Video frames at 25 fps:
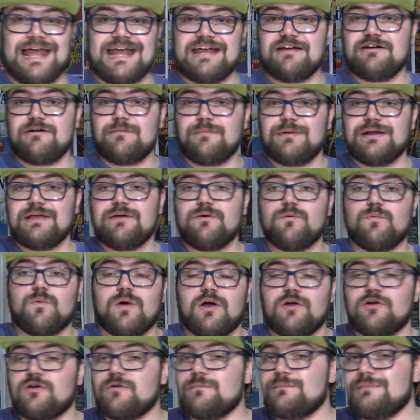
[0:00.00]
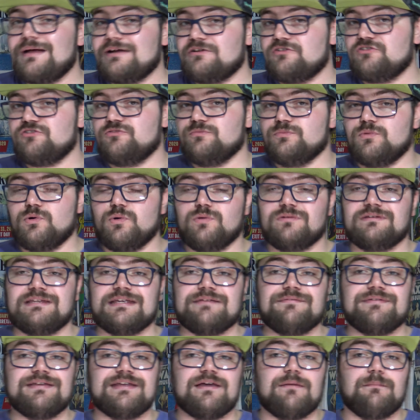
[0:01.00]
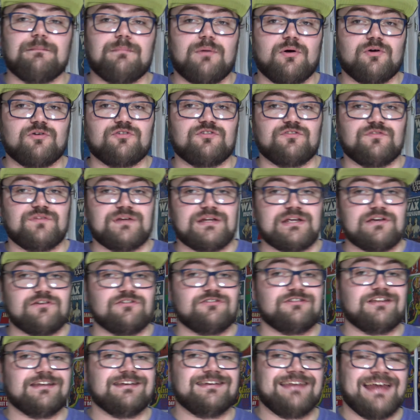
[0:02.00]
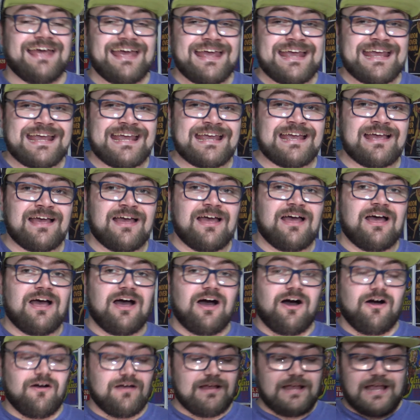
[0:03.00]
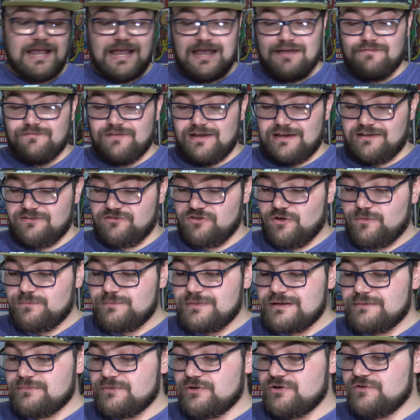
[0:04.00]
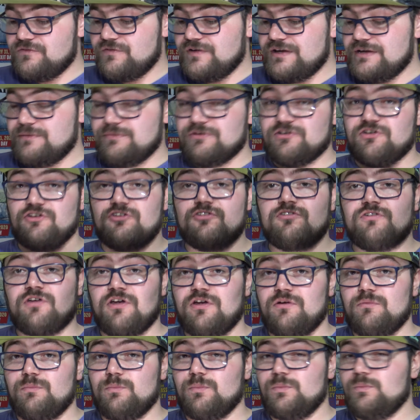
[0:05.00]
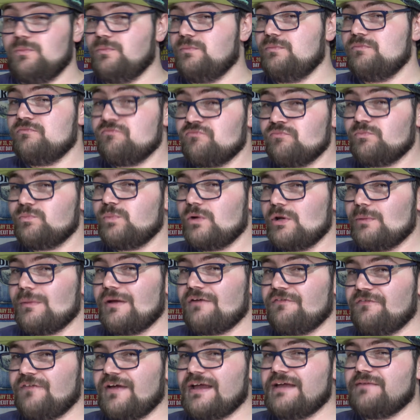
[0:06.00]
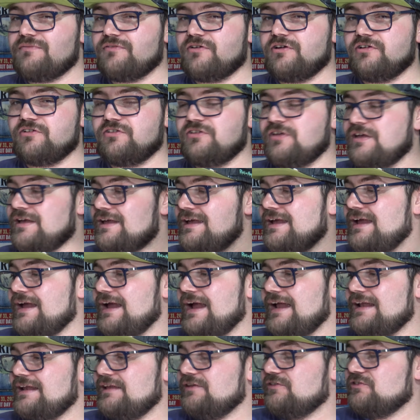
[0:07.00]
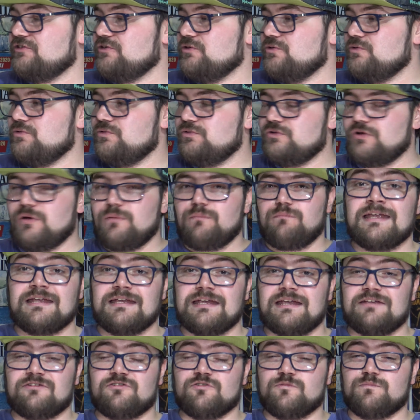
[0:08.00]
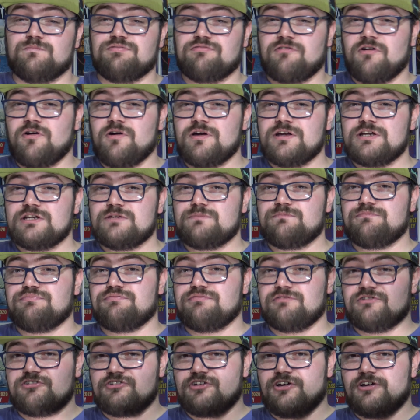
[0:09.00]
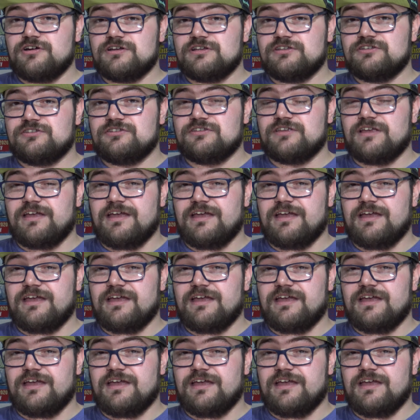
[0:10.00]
Hey everybody, welcome back to some more DVD unboxing videos. Today I have a zombie movie which is one of my favourites, and it's called it's called Pride, Prejudice,